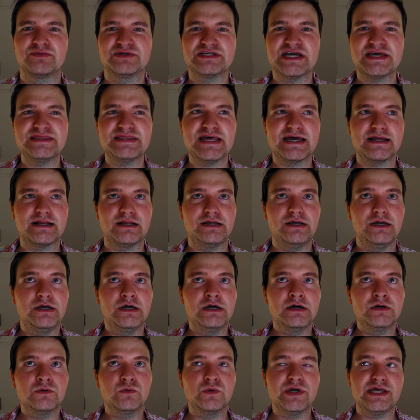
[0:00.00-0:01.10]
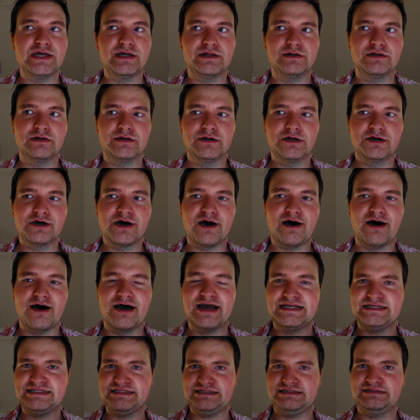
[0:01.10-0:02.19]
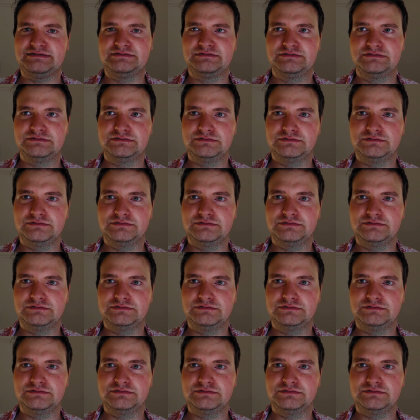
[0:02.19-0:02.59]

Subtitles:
which had that weird ice.